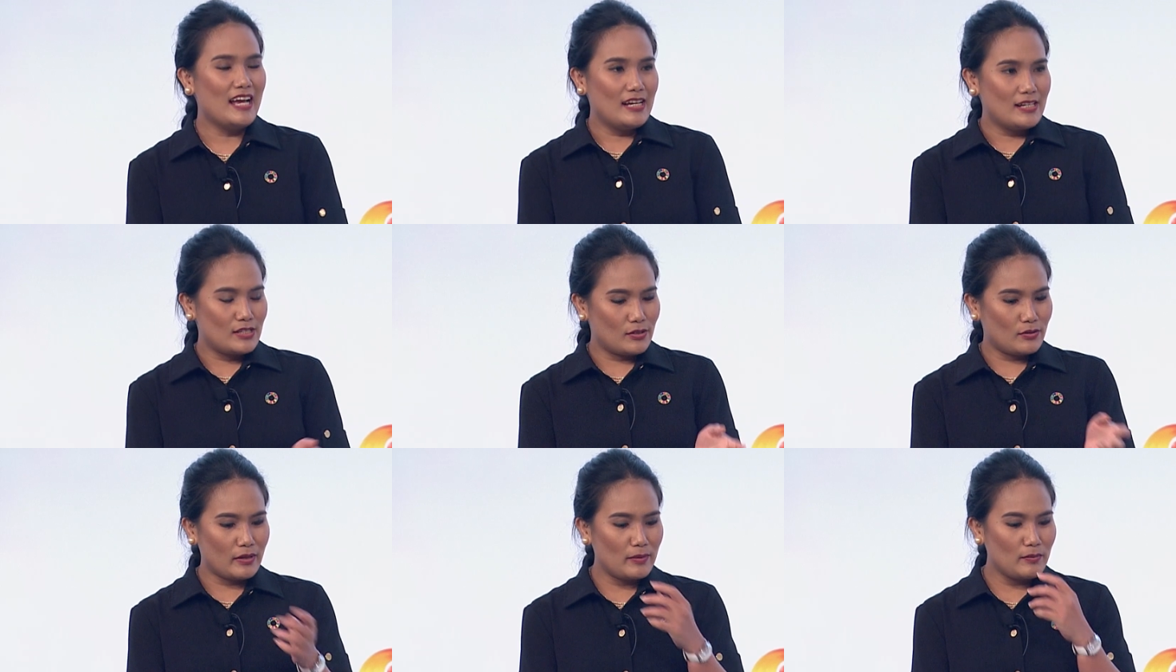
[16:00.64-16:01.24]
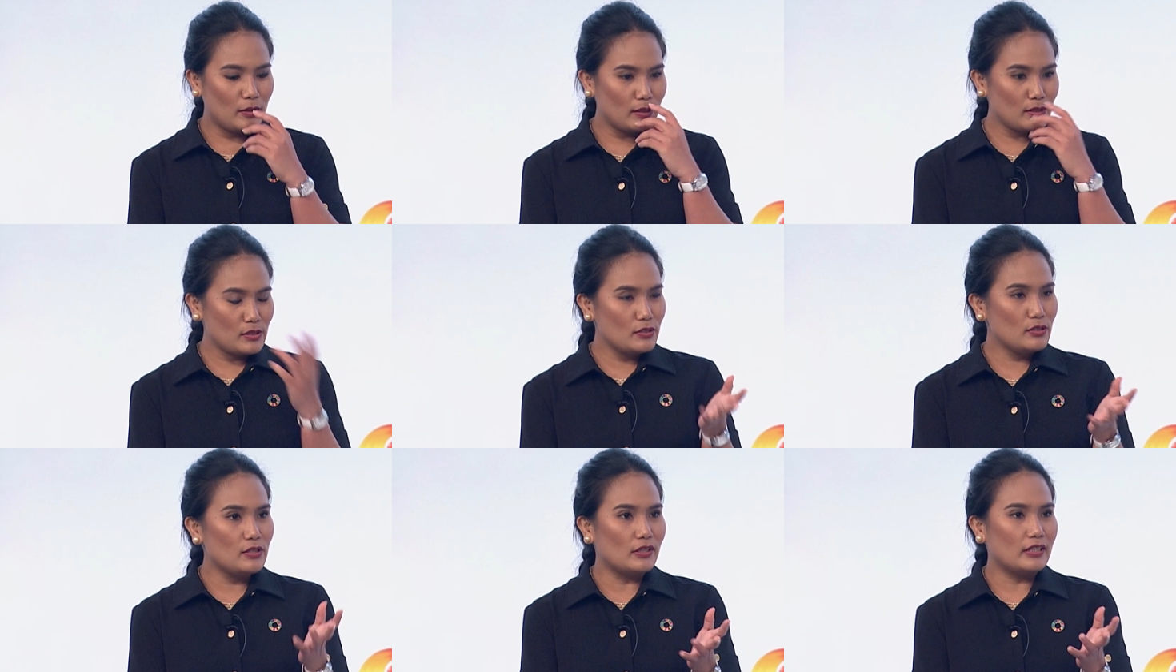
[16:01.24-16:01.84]
so I'm going to
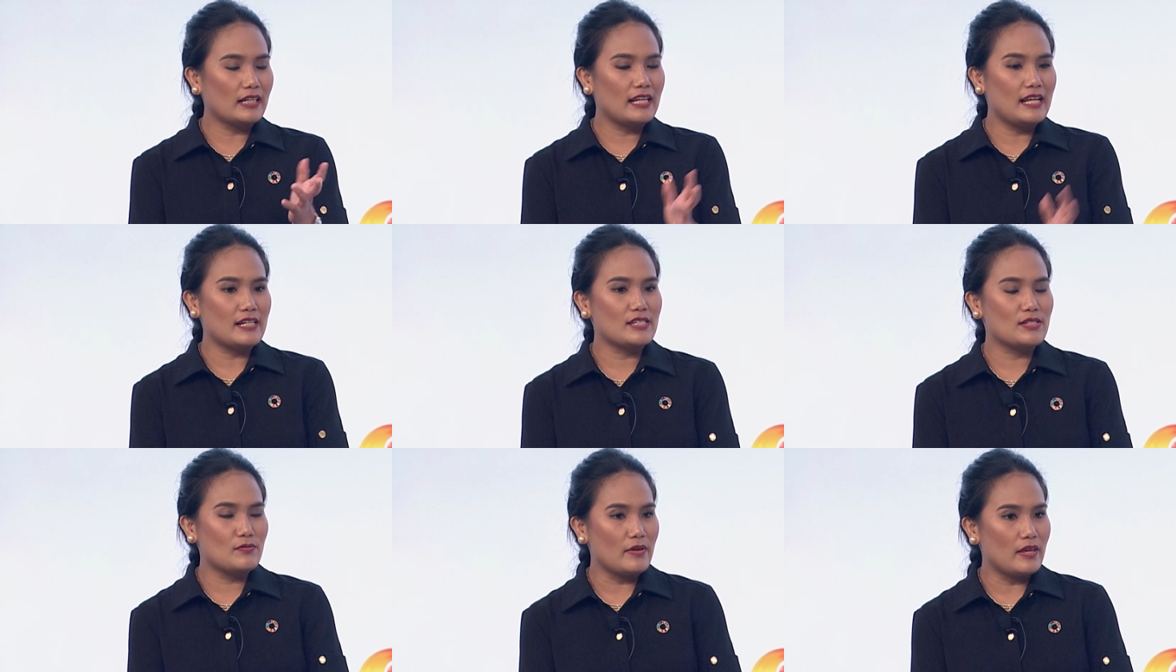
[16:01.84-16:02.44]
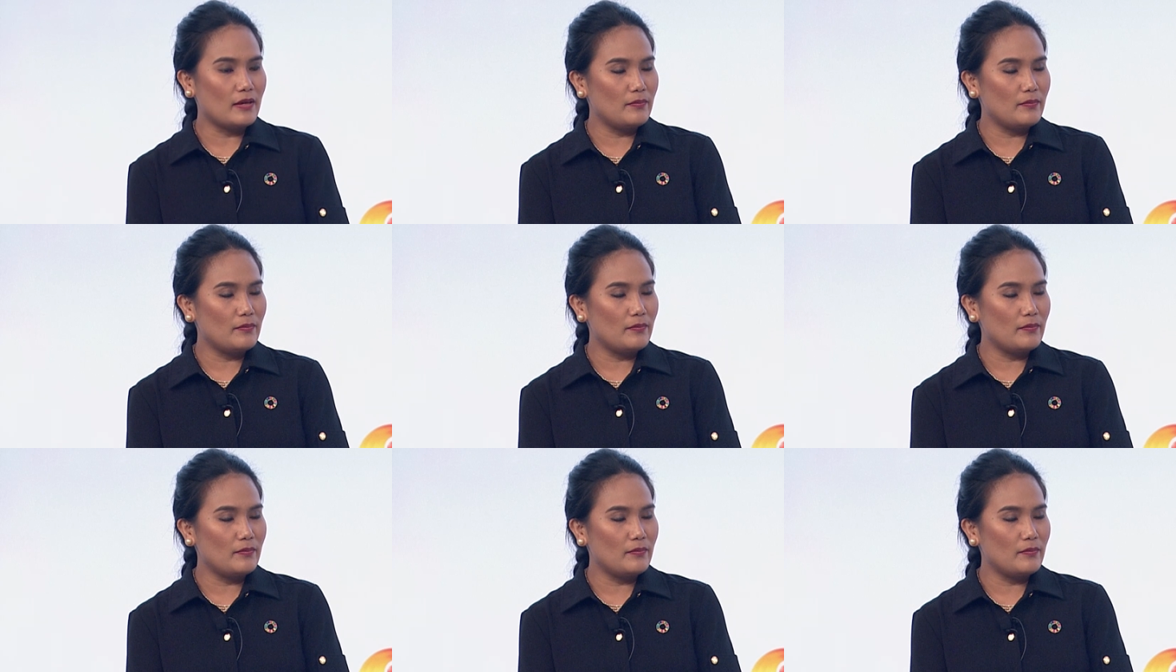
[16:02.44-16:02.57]
New York next week